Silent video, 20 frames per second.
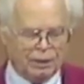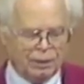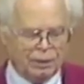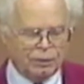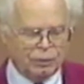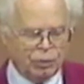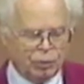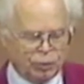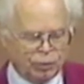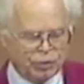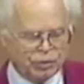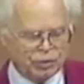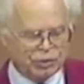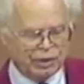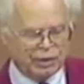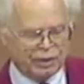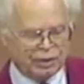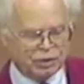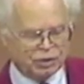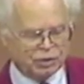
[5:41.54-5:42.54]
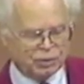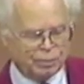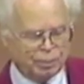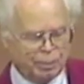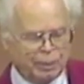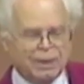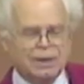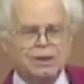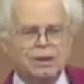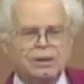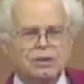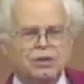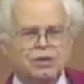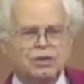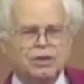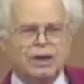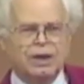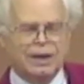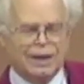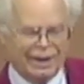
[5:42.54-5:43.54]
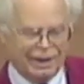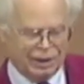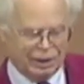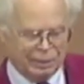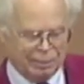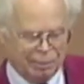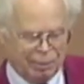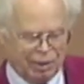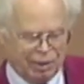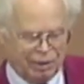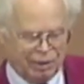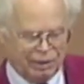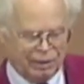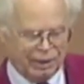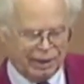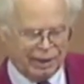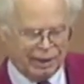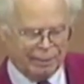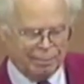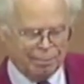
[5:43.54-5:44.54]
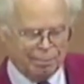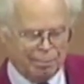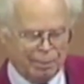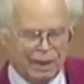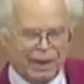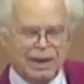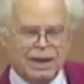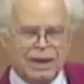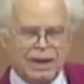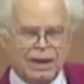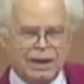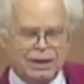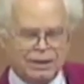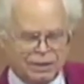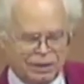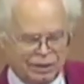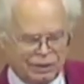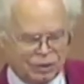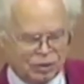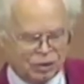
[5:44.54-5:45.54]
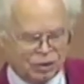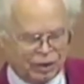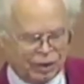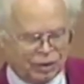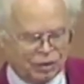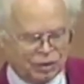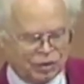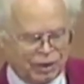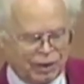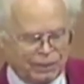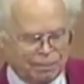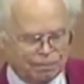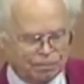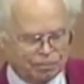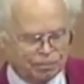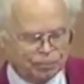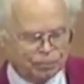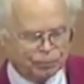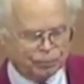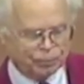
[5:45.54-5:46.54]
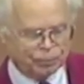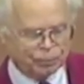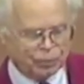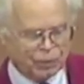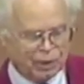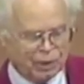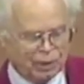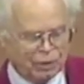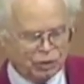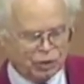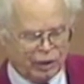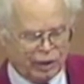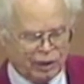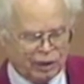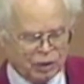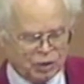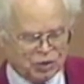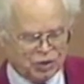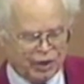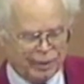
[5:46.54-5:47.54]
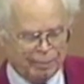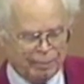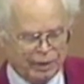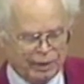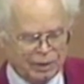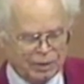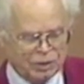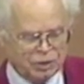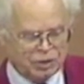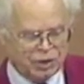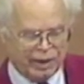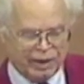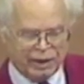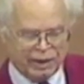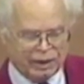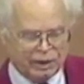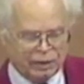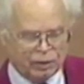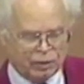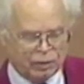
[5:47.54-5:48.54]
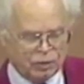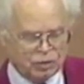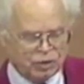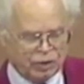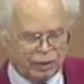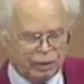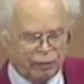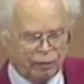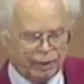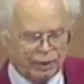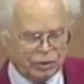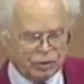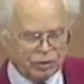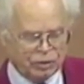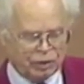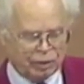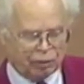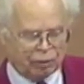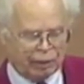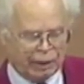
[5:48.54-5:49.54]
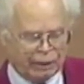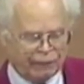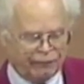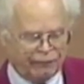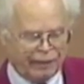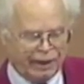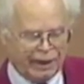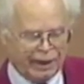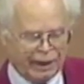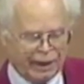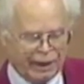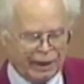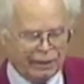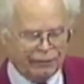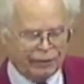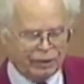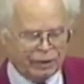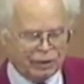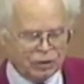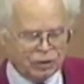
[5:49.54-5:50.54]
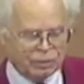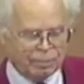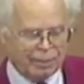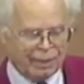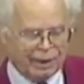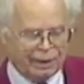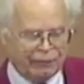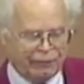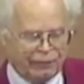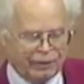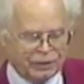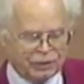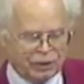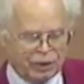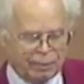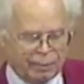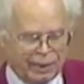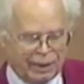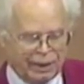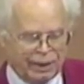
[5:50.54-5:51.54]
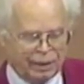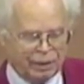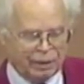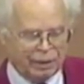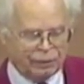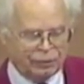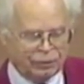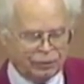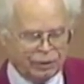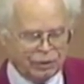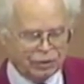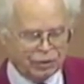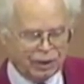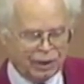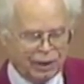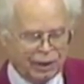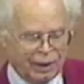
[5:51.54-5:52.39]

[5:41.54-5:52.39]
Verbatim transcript: noticed in its meetings in Edinburgh in May 1860, General Assembly, taking into consideration the gratifying evidence manifested in many countries